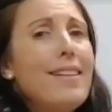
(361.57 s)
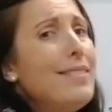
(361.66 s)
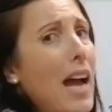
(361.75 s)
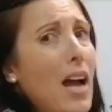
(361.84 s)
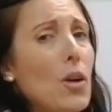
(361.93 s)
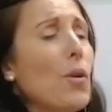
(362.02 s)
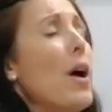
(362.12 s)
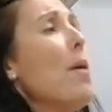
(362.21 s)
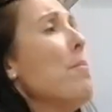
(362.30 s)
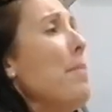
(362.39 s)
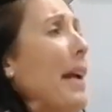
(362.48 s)
No,
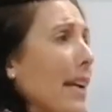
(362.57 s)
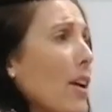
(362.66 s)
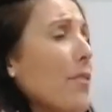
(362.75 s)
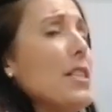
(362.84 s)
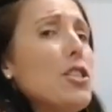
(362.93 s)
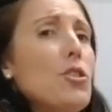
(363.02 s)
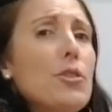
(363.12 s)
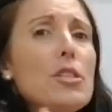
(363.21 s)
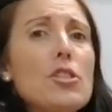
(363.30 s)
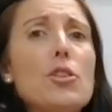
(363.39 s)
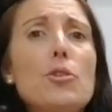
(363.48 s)
many of the
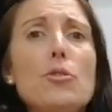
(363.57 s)
students